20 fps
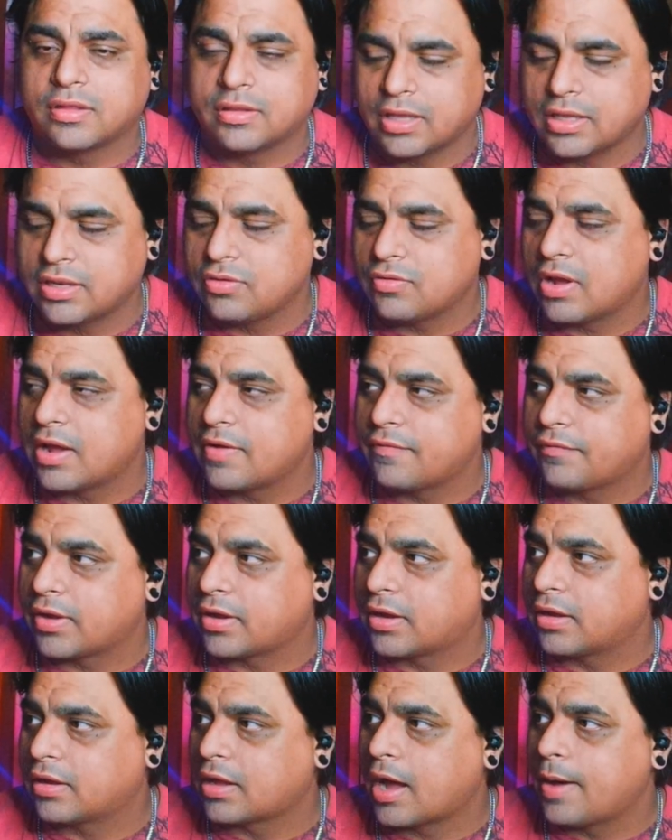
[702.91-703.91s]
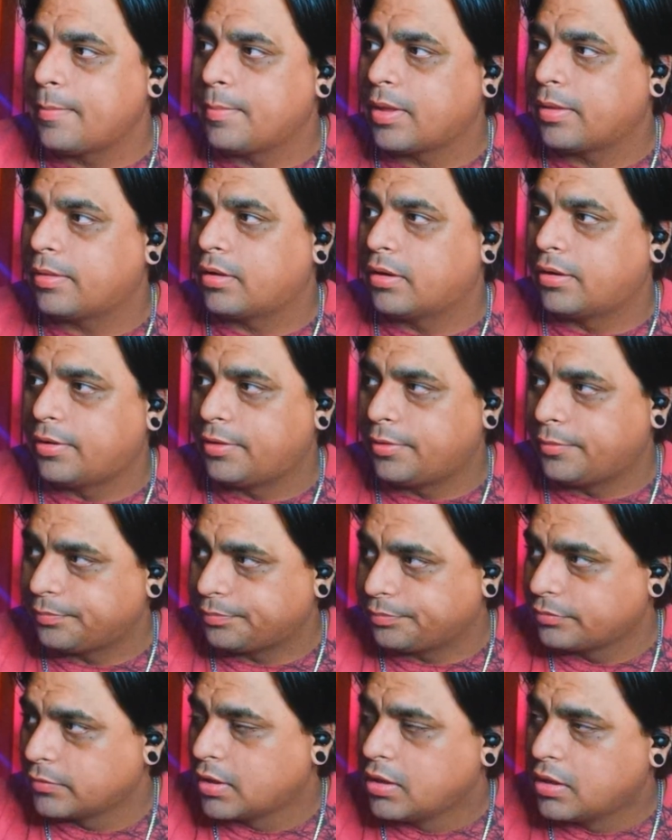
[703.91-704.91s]
Then you have like a combat um
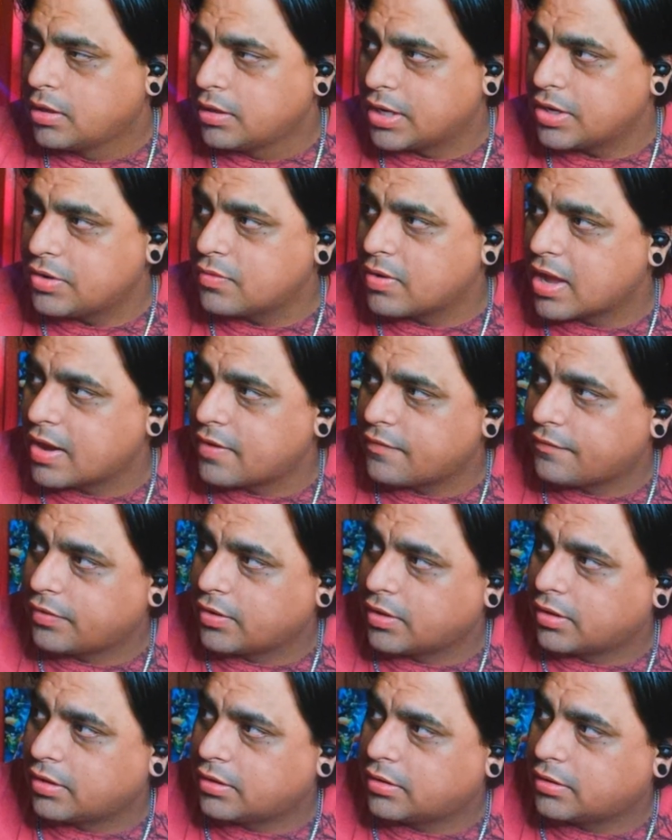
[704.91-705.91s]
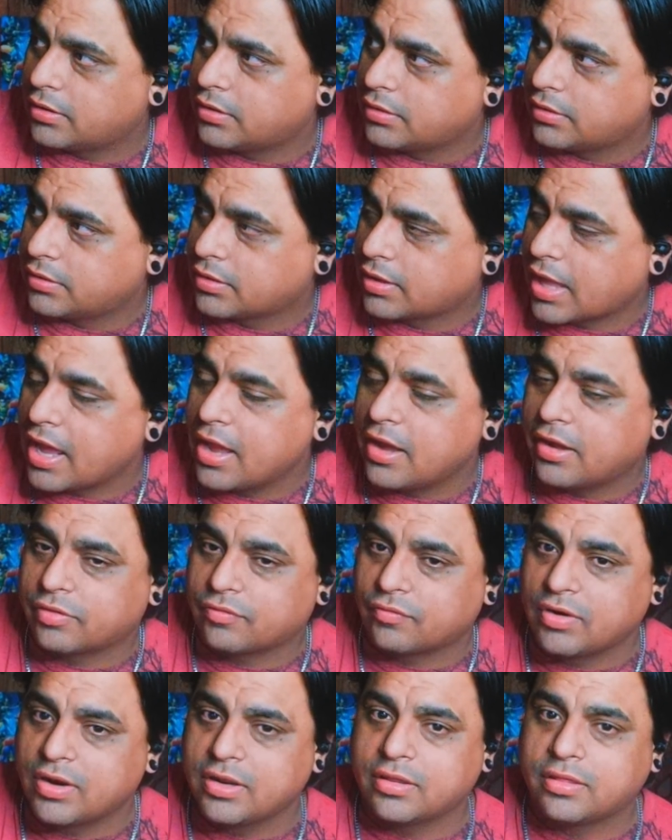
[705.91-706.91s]
then you have the Chaos
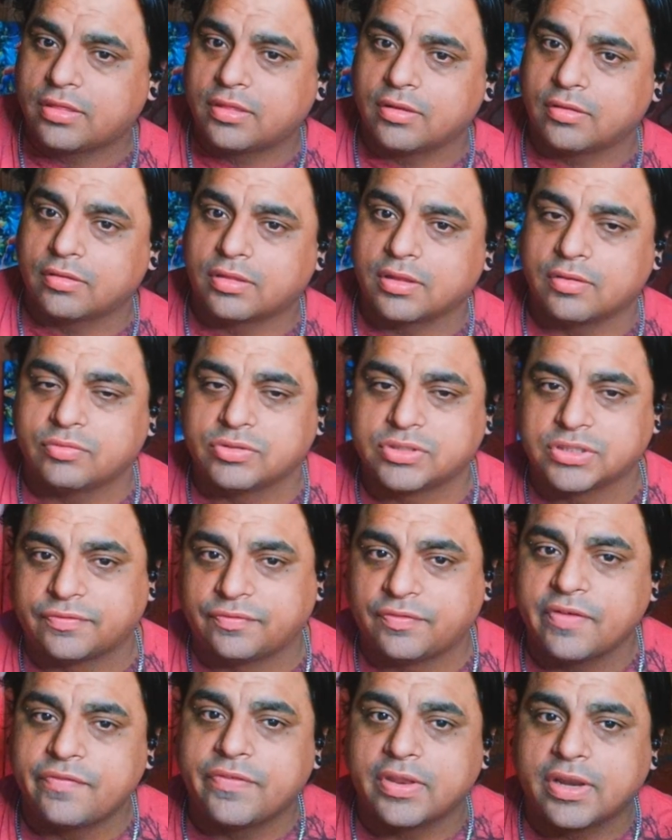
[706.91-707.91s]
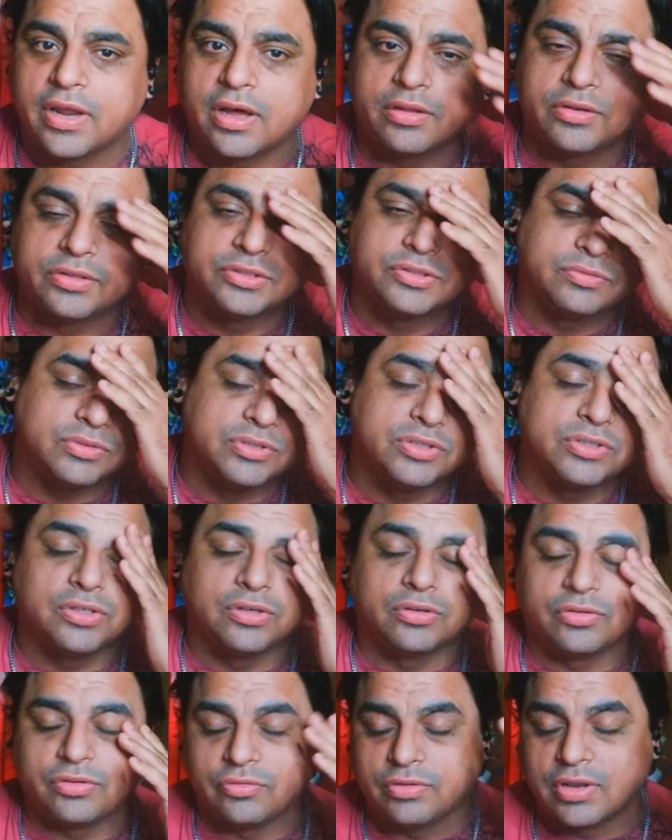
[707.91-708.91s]
Reigns D L C, which is fifty dollars, which you
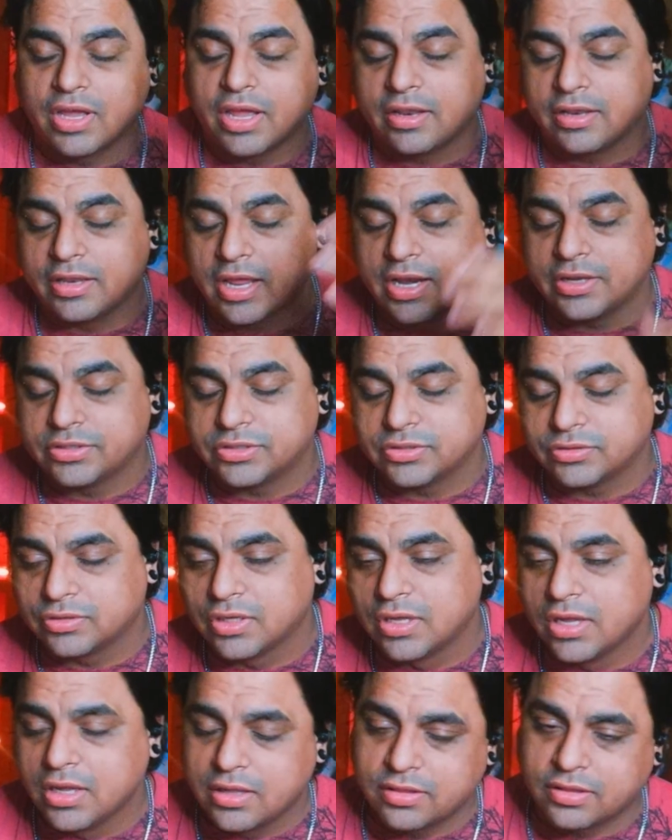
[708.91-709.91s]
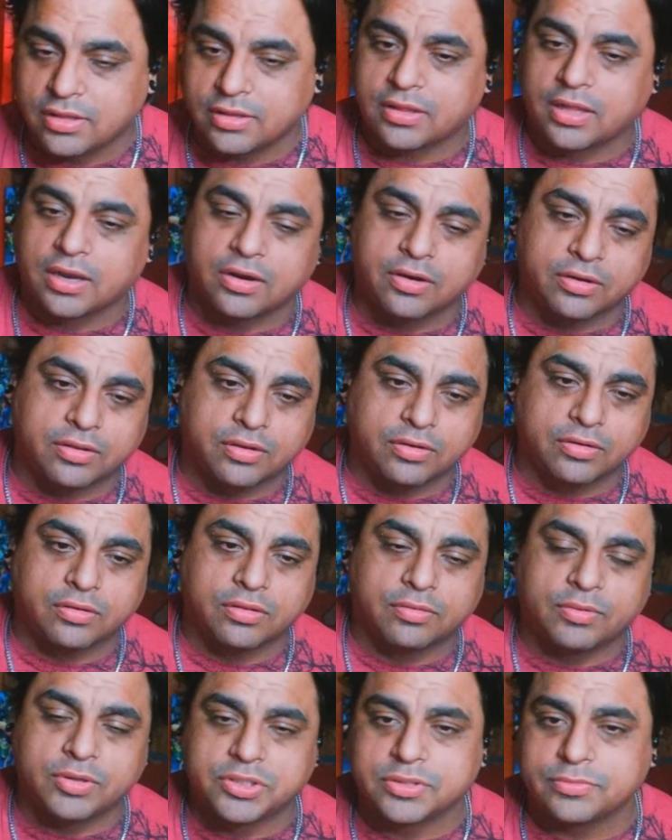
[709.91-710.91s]
know you net, netted you six characters,
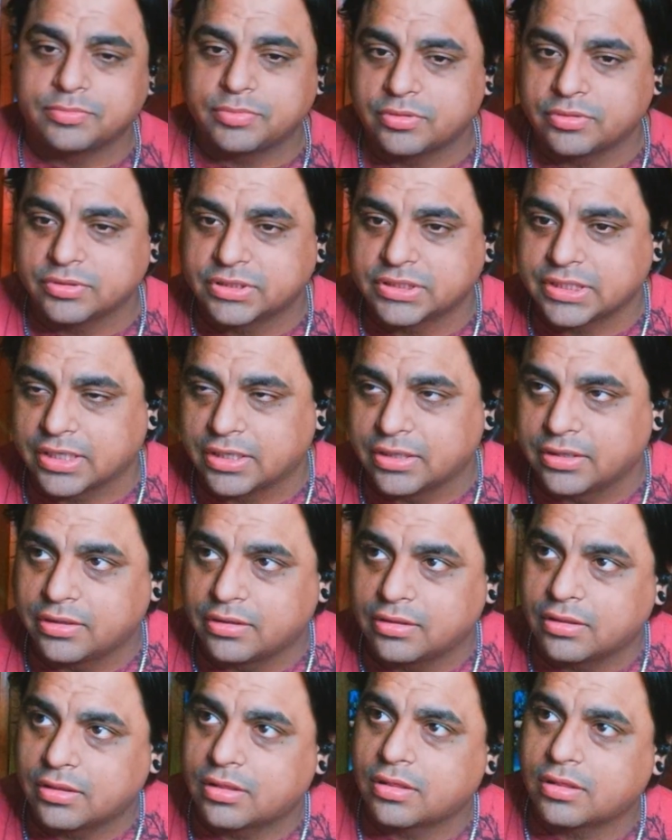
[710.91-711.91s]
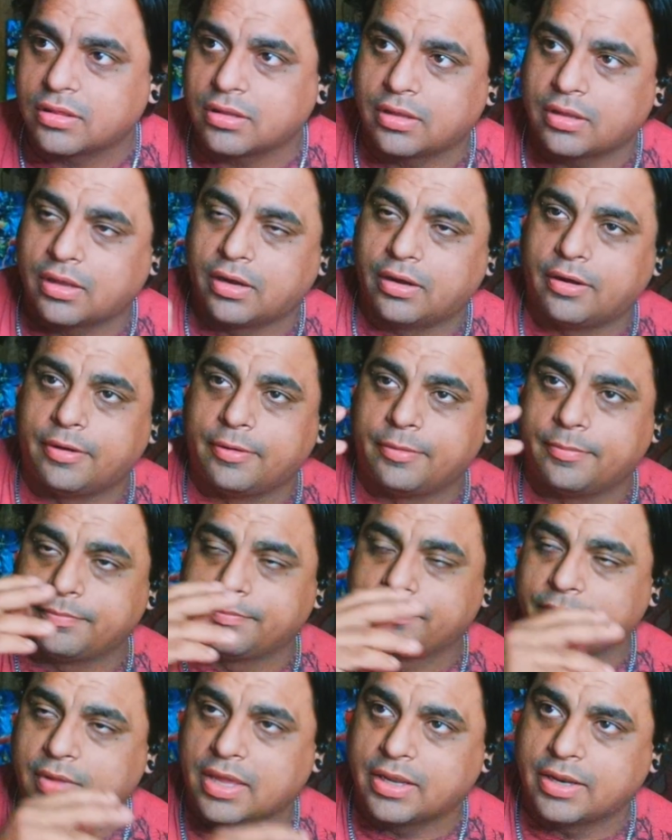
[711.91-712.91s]
multiple skins,
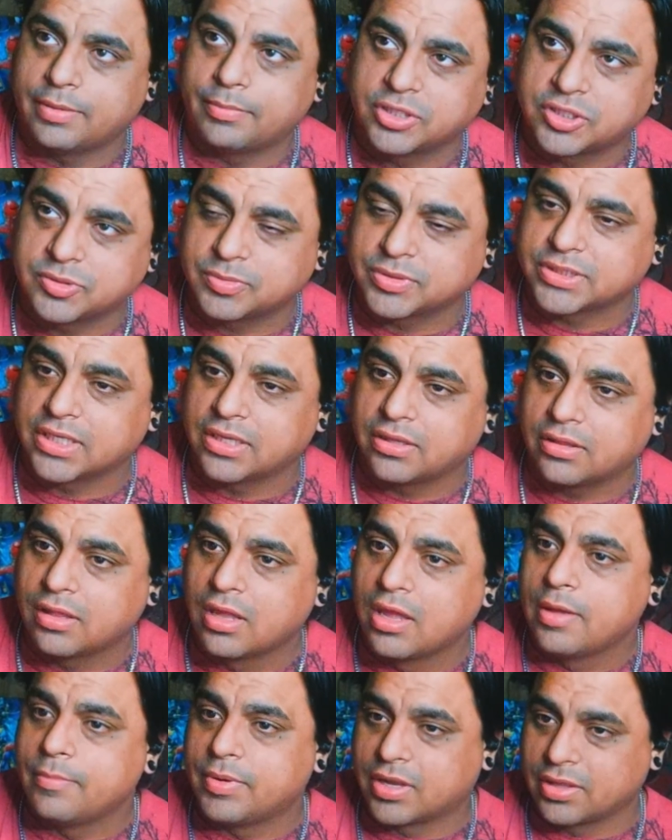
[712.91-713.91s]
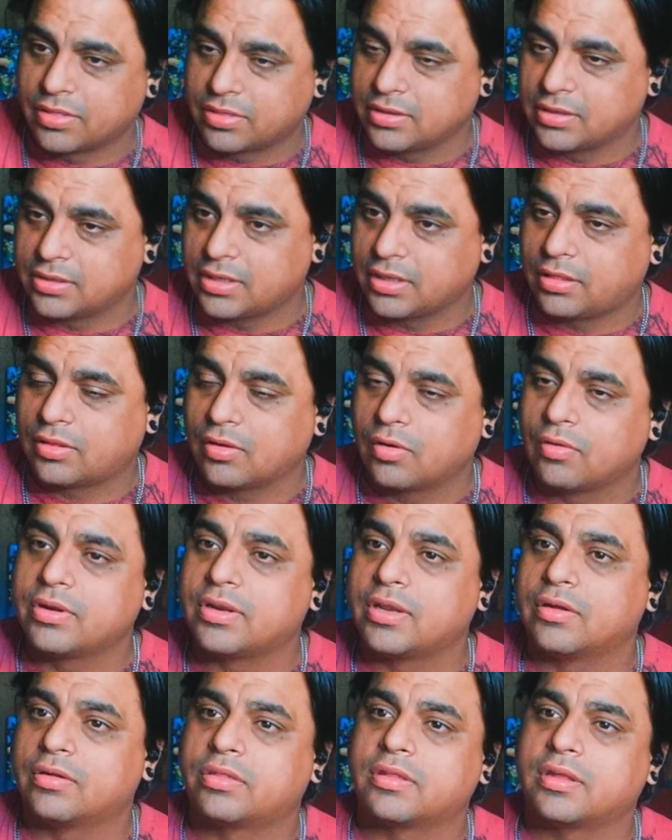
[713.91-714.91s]
um and then multiple skins because of the story
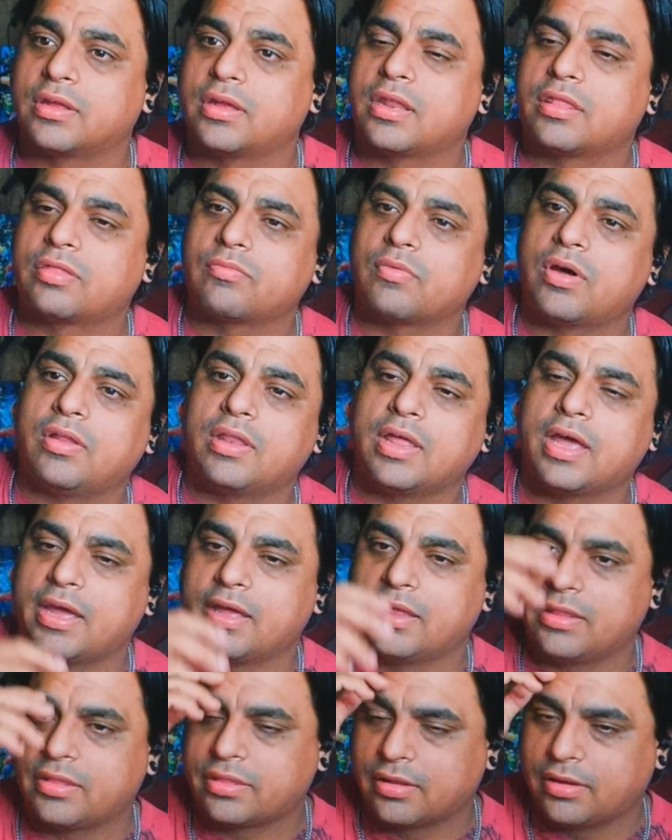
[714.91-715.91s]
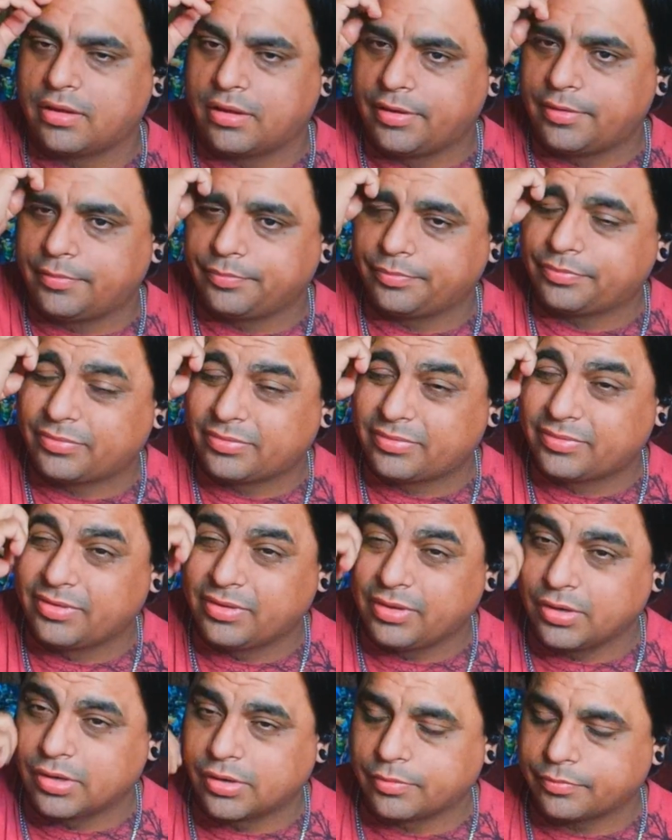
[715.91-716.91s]
D L C, as well as um
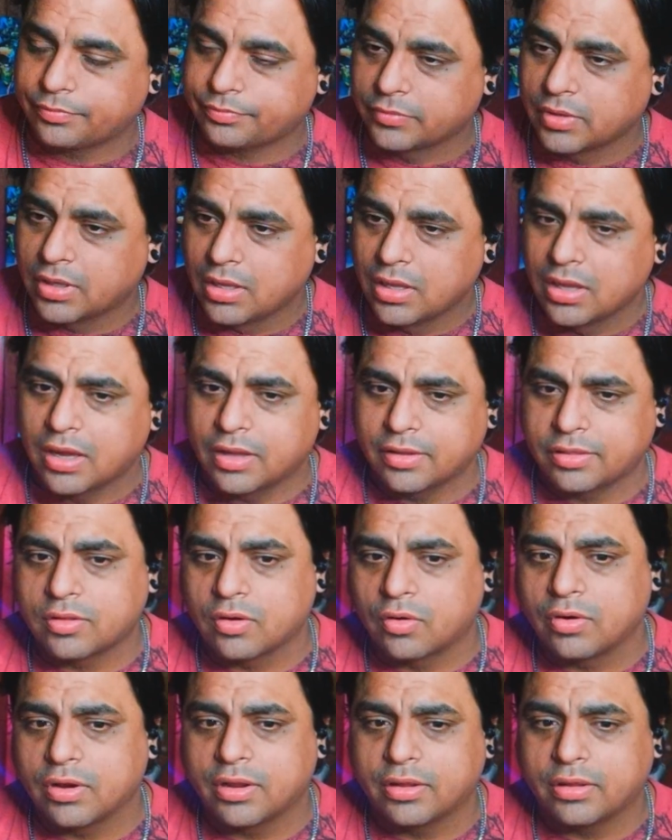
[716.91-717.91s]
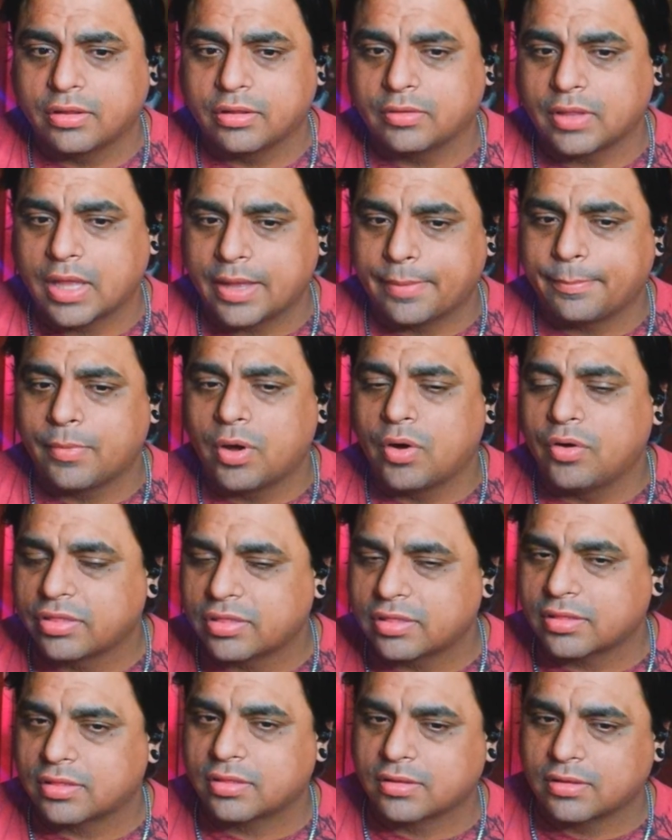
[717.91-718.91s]
you know a story that
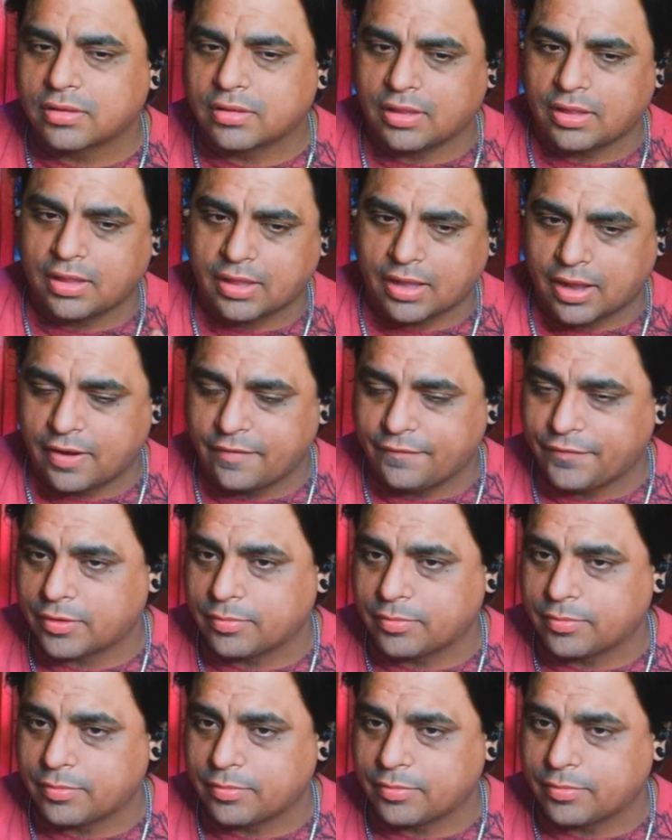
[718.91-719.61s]
most of the